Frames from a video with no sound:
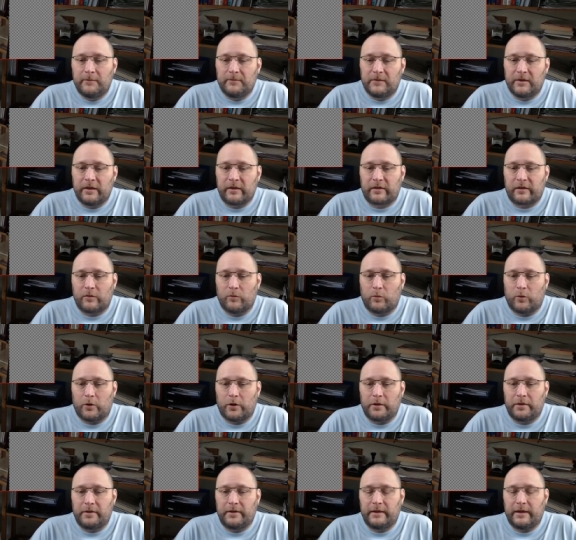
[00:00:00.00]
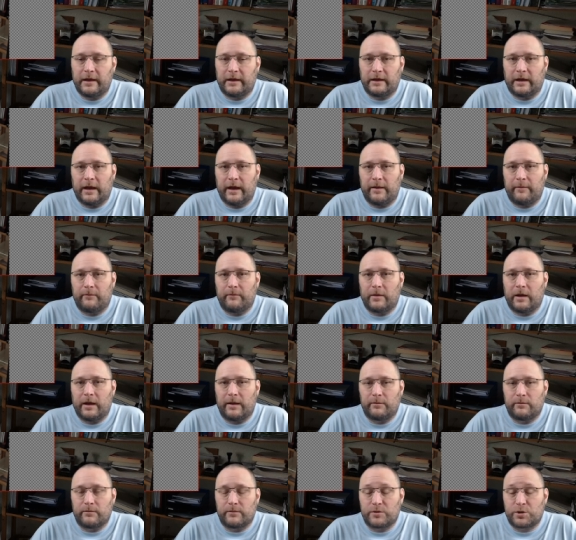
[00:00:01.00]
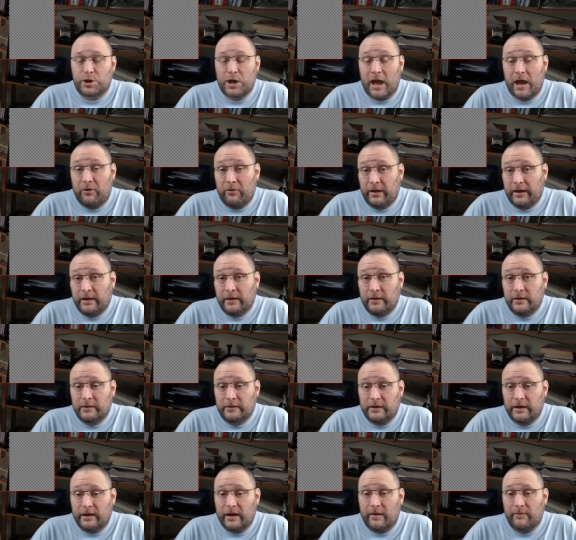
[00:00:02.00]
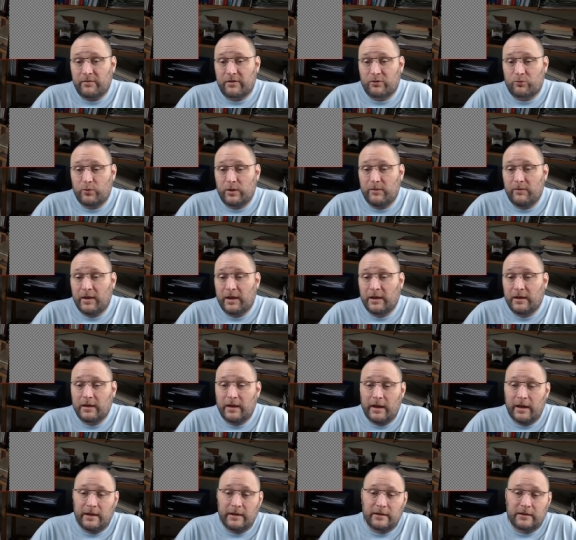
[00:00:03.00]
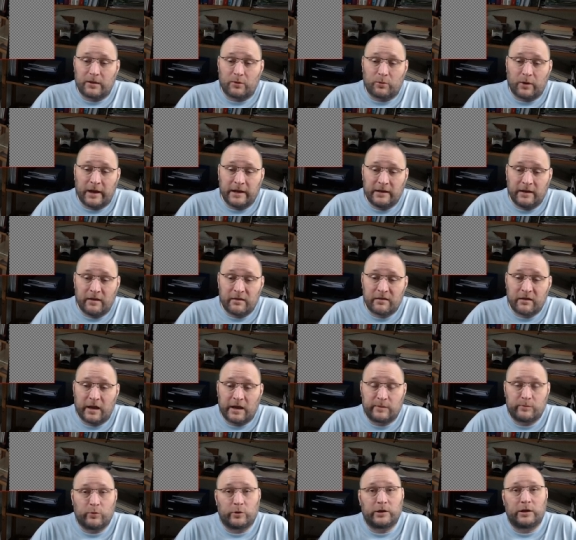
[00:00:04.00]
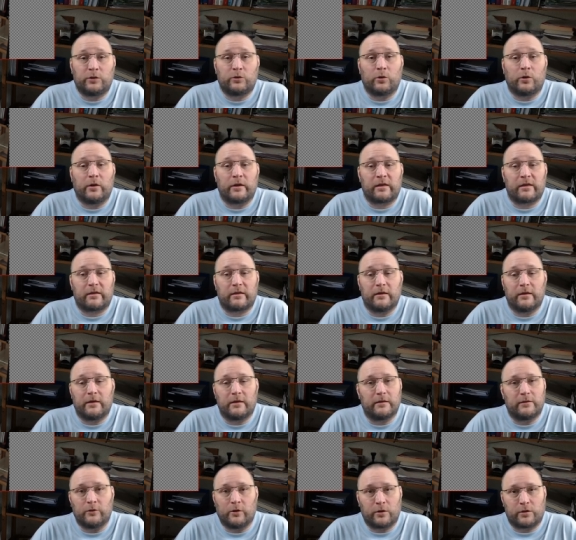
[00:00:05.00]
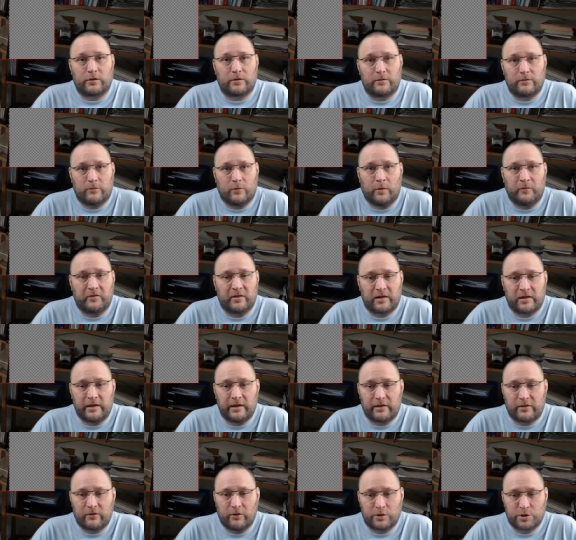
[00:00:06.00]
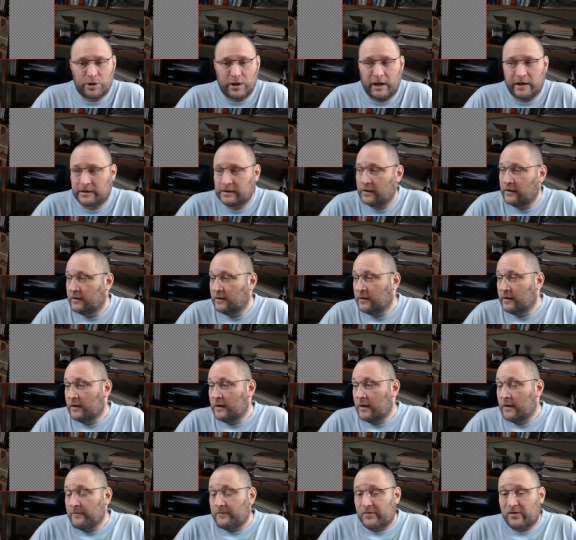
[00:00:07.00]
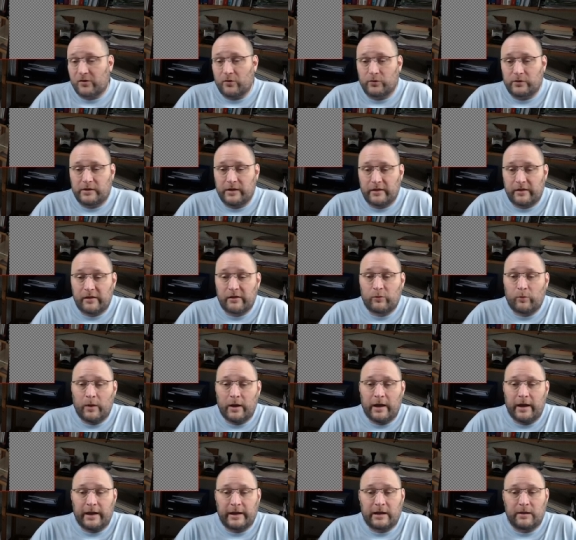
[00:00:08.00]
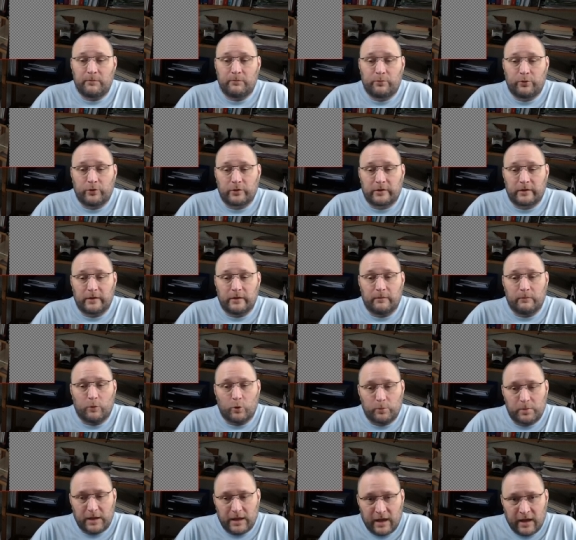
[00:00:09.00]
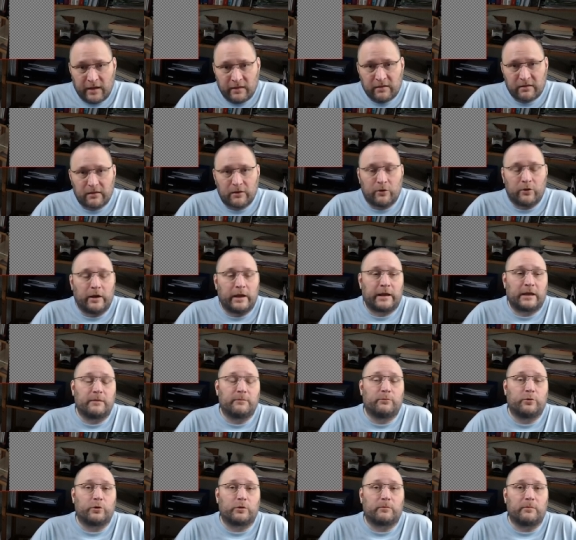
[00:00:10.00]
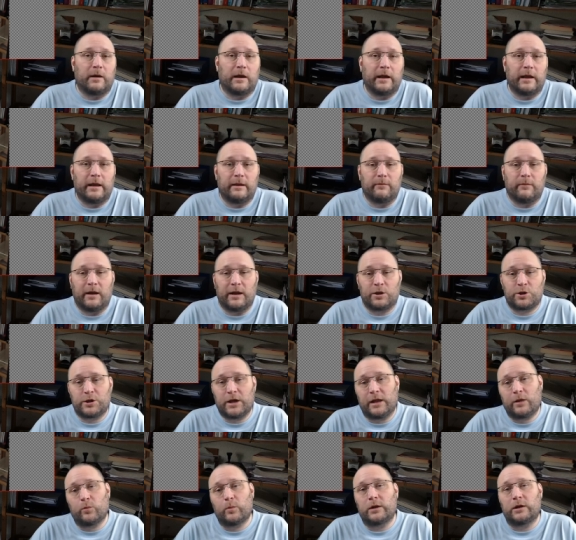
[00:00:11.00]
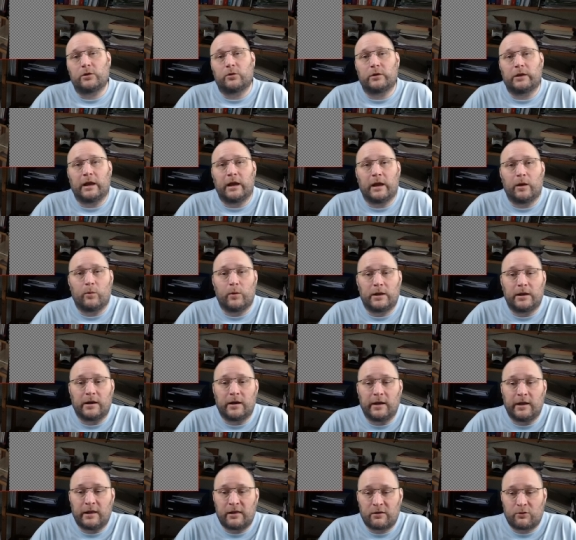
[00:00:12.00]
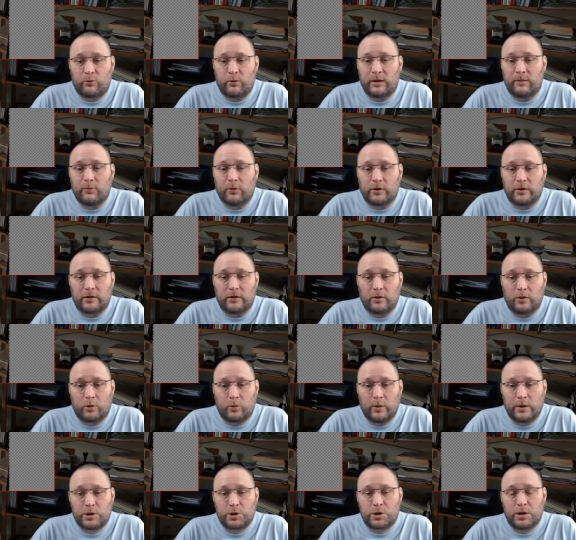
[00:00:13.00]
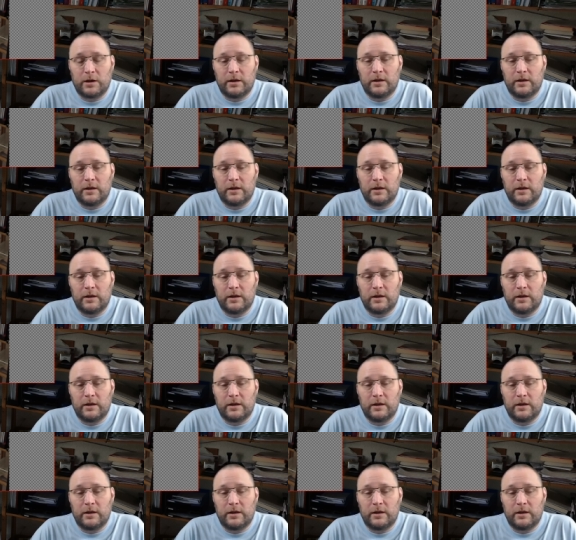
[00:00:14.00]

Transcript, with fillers: is the one that I'm I'm sharing that I'm streaming, and the right hand side monitor is uh, not obviously it's not shared. So this is where I can put um, OBS or I can put my, my chat window there when I stream on, on Twitch.